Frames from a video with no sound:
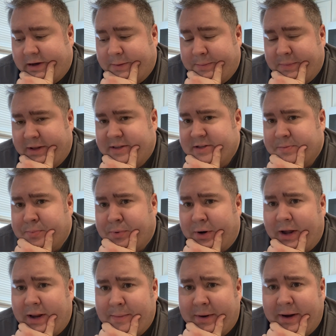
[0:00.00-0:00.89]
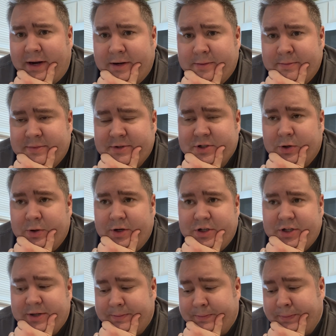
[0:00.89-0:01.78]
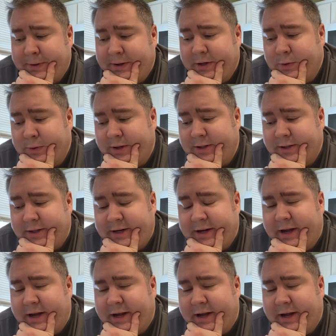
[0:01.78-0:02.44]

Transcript: It's a Prime item, so it shipped pretty quickly.